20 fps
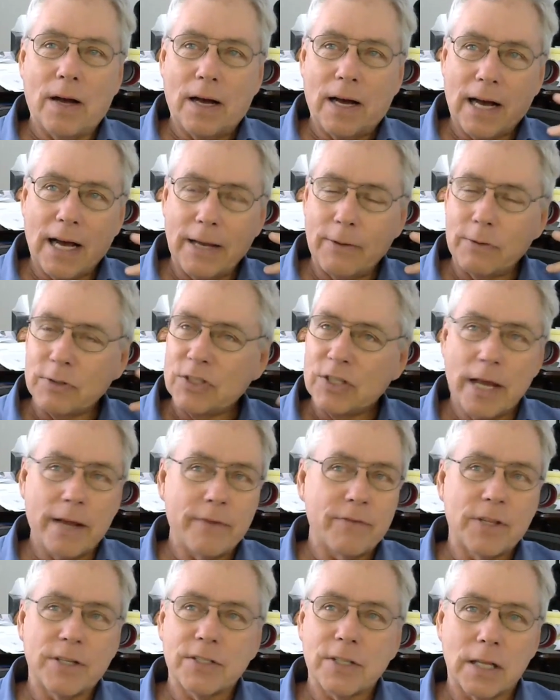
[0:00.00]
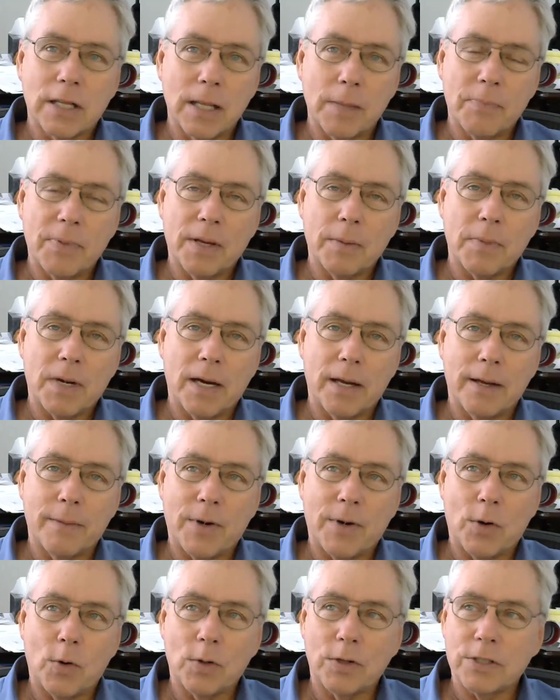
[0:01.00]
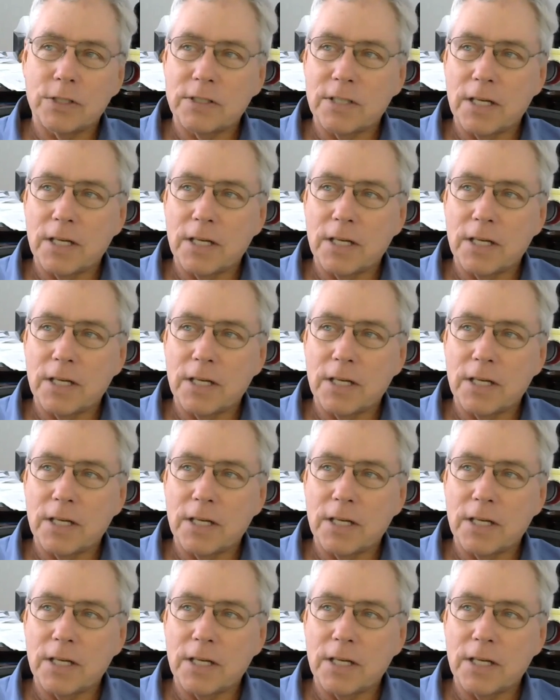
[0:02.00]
I saved this clipping. My oldest